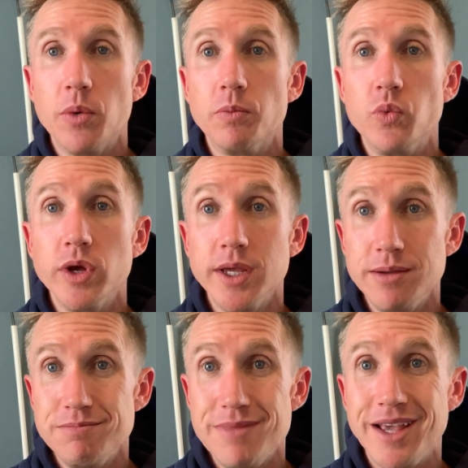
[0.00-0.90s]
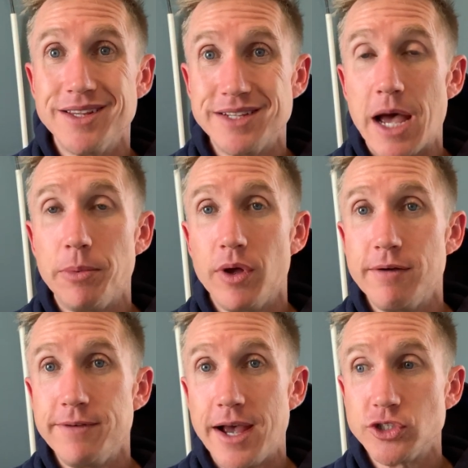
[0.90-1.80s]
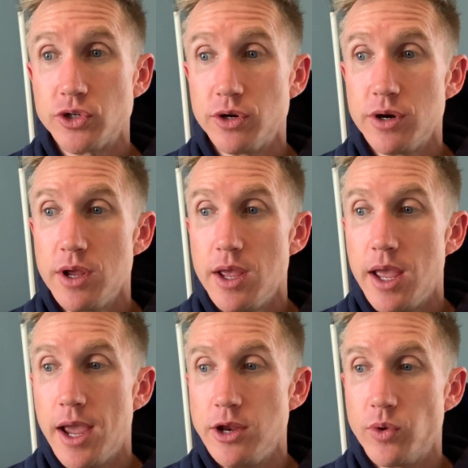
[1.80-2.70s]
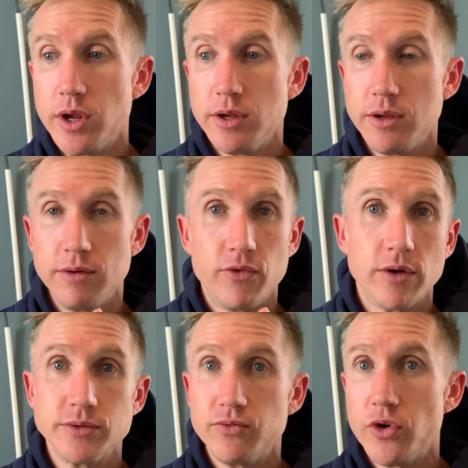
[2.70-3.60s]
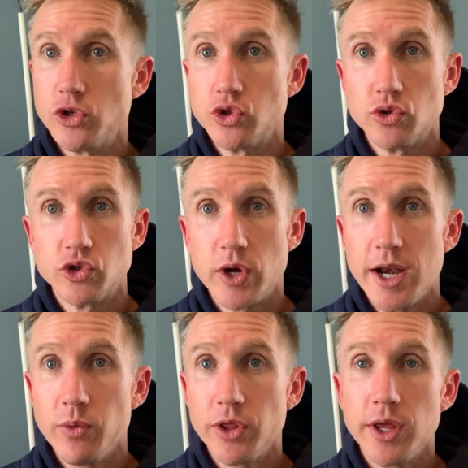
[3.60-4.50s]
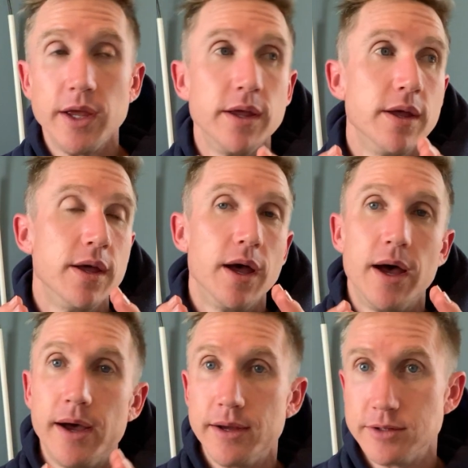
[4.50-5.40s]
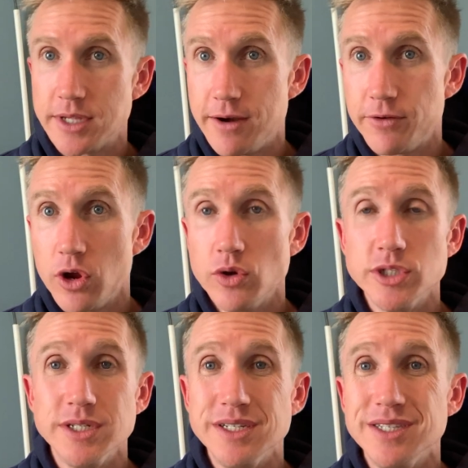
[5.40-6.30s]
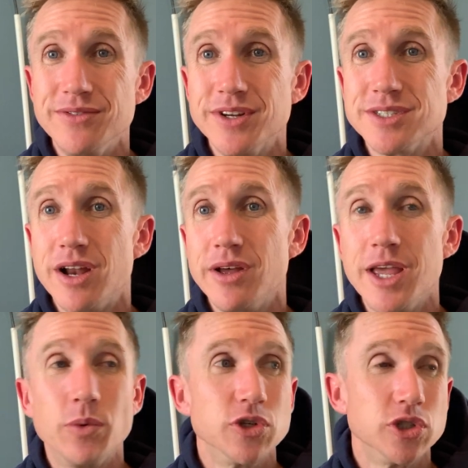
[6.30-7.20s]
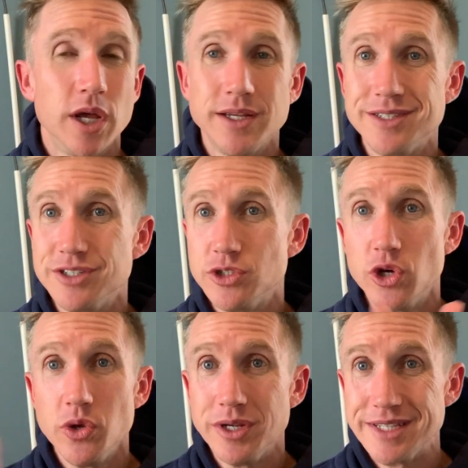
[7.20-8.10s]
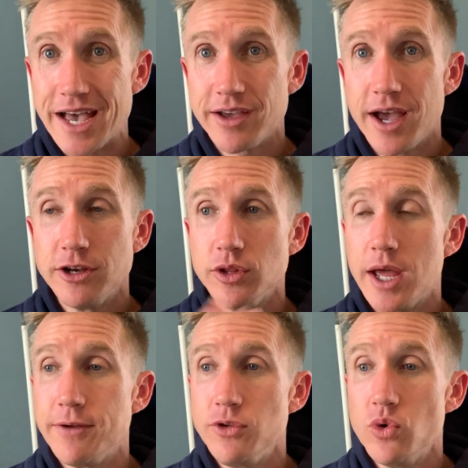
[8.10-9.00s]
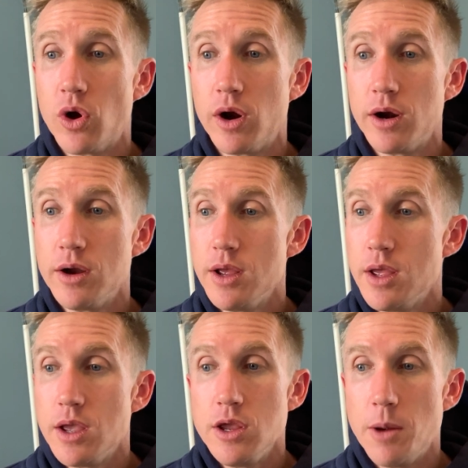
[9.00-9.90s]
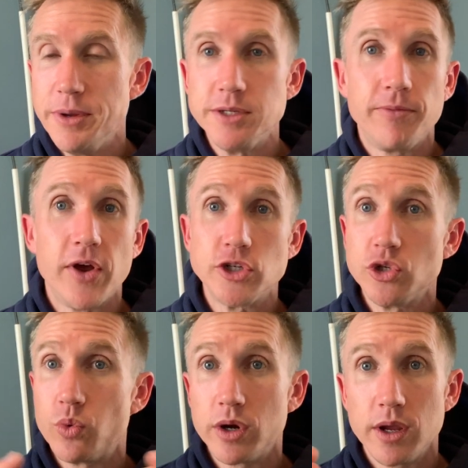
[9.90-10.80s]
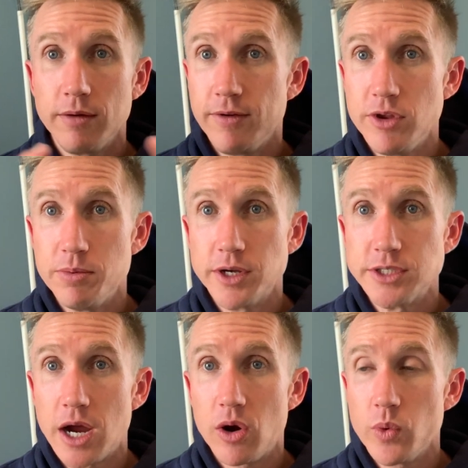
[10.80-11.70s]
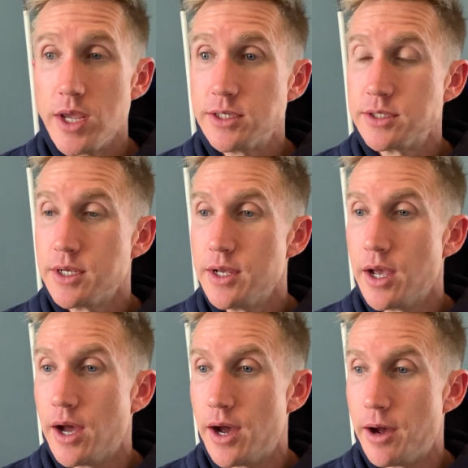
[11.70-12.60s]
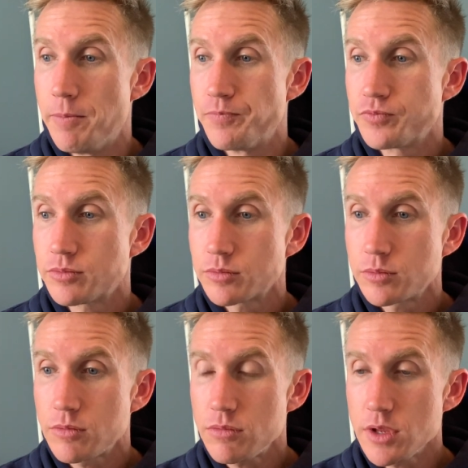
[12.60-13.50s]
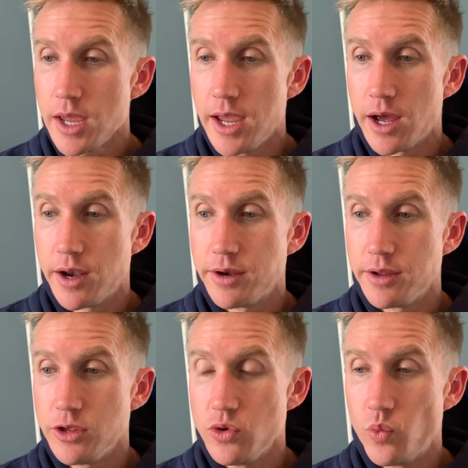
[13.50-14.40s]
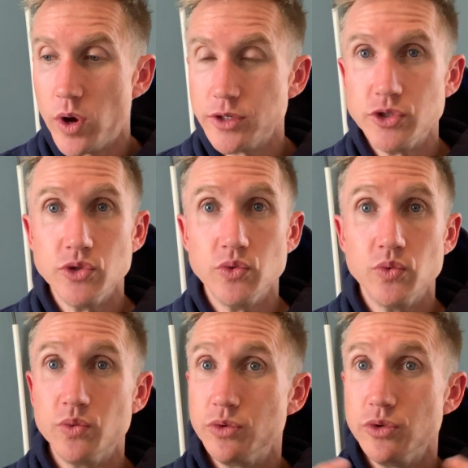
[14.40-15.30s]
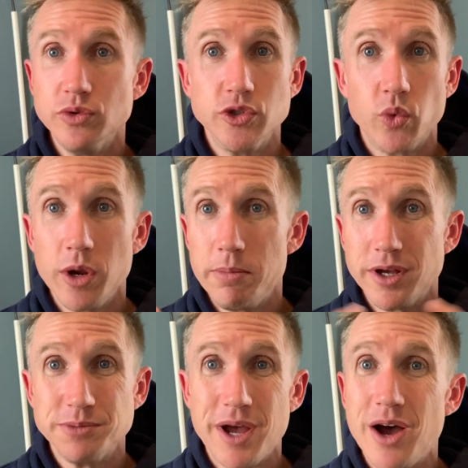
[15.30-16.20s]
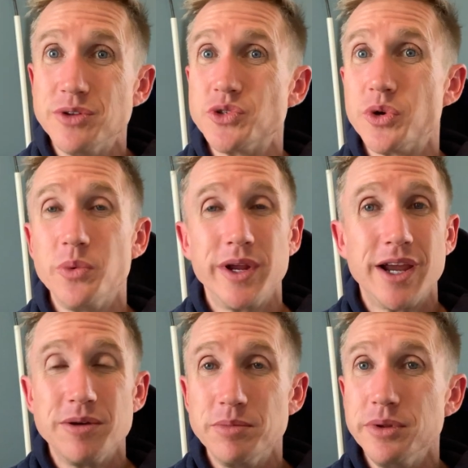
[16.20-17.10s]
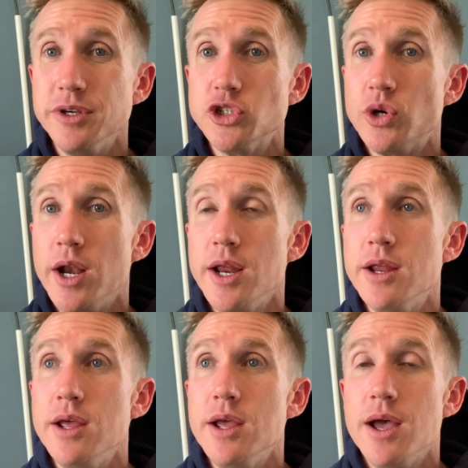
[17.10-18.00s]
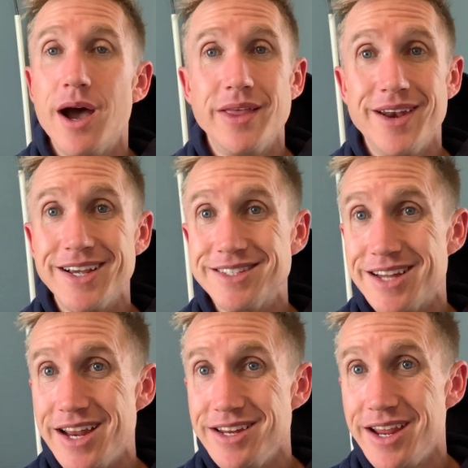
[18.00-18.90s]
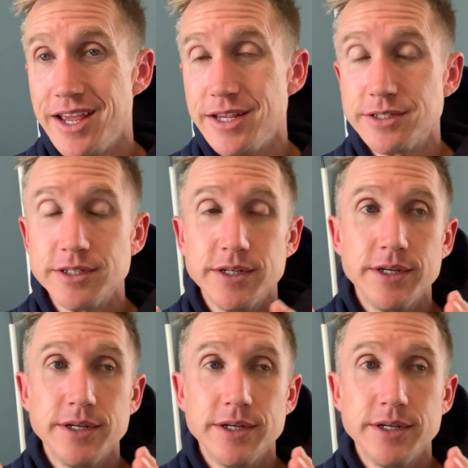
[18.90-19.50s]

really make this happen a lot faster, and you want to involve some functional training with it, sign up for coaching. dcfitness.la will show you exactly how to do that. If you are a busy professional working 50+ hour weeks, and you want to lose 20+ pounds, or you want to get completely shredded the next 90 days